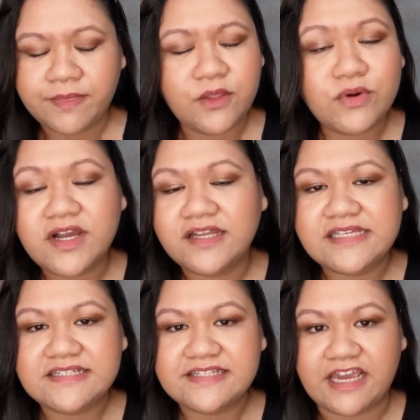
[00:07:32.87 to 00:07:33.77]
don't cut
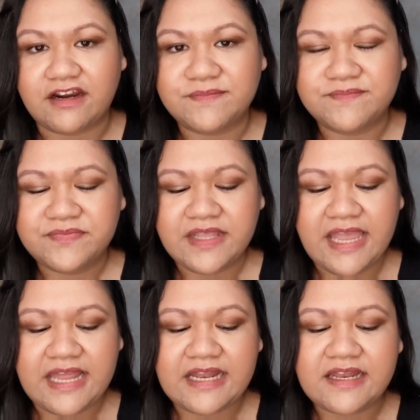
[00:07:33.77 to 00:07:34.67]
his hair.
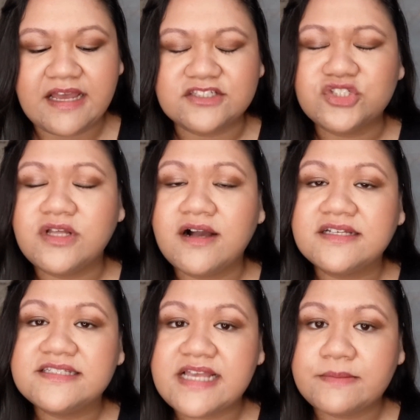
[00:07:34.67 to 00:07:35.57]
And as long
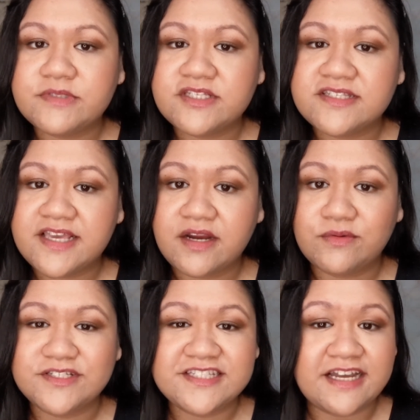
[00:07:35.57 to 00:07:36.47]
as Samson's hair
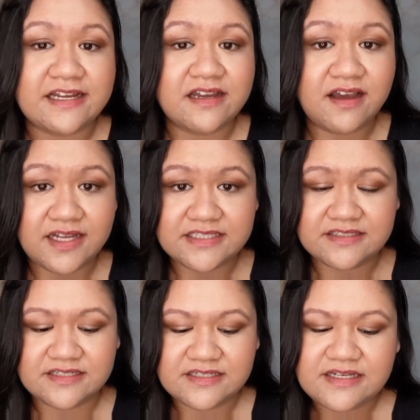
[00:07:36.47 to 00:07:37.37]
was not
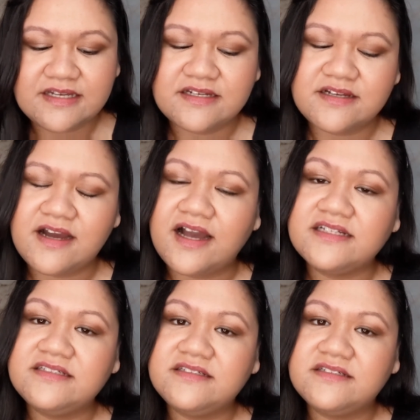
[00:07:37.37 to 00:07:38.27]
cut,
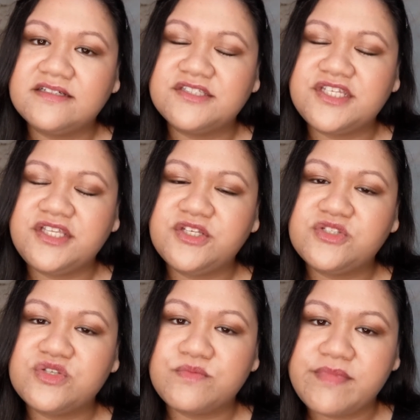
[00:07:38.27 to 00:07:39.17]
God
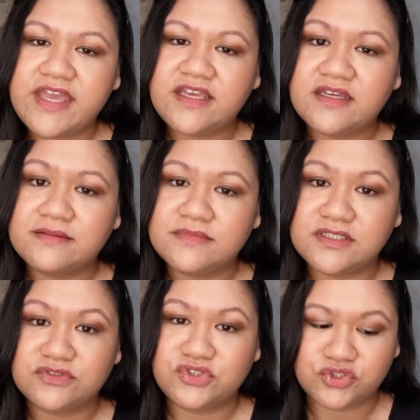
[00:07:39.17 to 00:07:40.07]
continued to make him
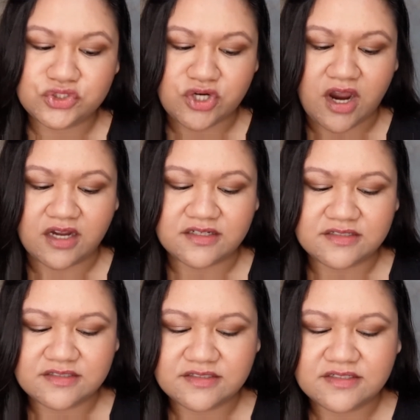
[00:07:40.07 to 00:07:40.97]
strong.
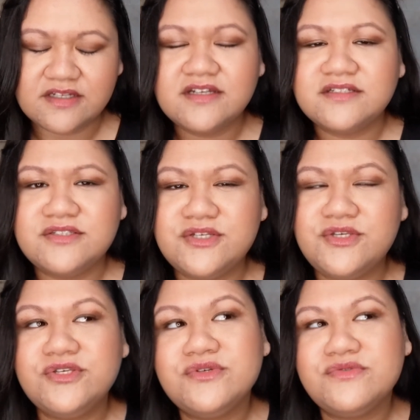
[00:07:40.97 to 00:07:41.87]
Do
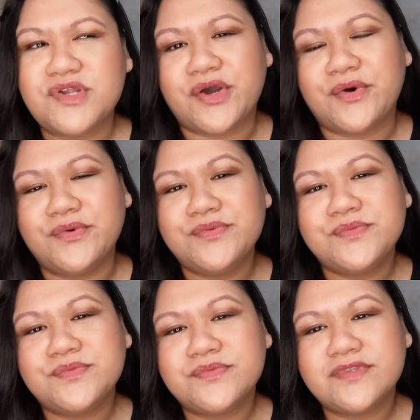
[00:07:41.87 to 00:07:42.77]
you know
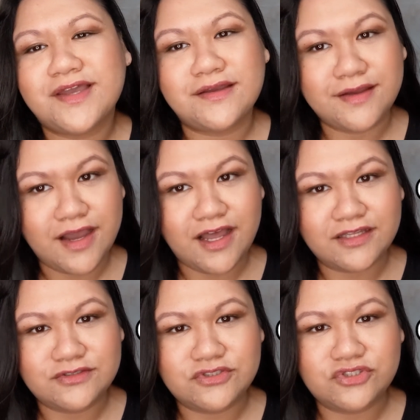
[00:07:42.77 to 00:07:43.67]
that
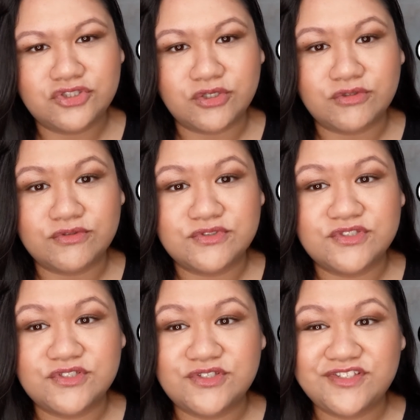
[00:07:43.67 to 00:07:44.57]
God
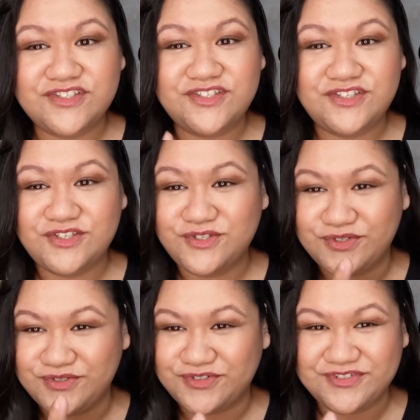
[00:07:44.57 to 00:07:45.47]
chose
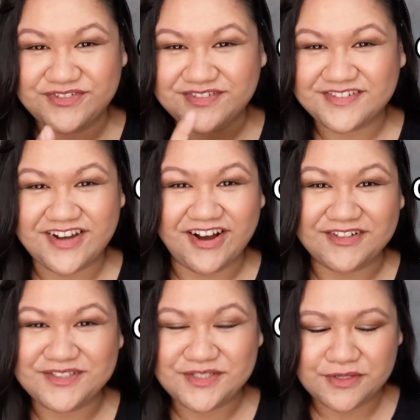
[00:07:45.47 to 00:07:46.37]
you
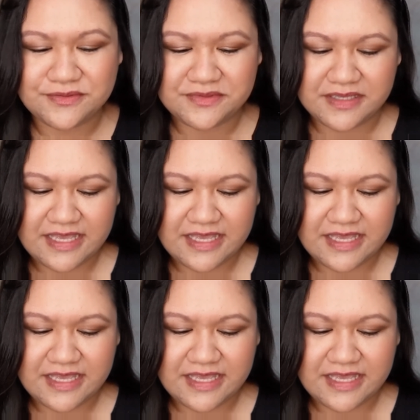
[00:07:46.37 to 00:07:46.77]
also?